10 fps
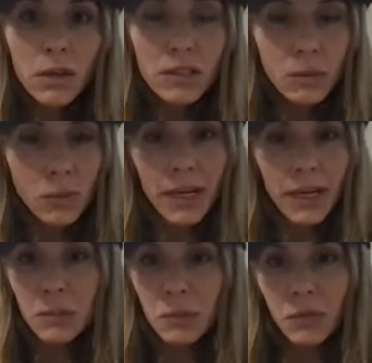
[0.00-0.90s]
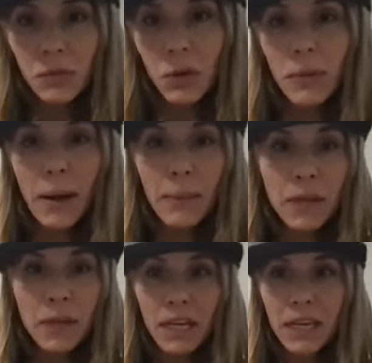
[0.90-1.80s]
someone asked before about
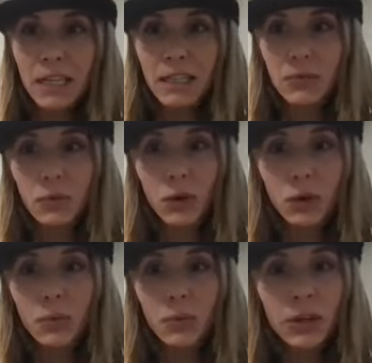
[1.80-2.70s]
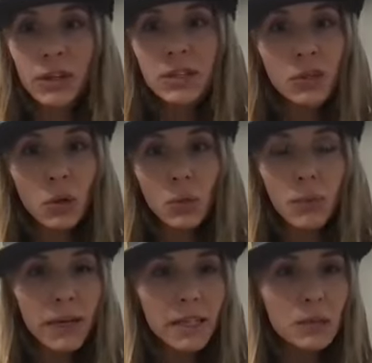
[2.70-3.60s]
beacon probe. There is no
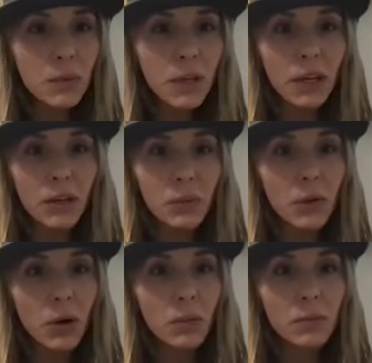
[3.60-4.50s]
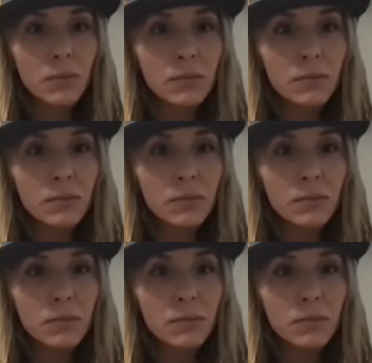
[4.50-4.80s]
best beacon or probe.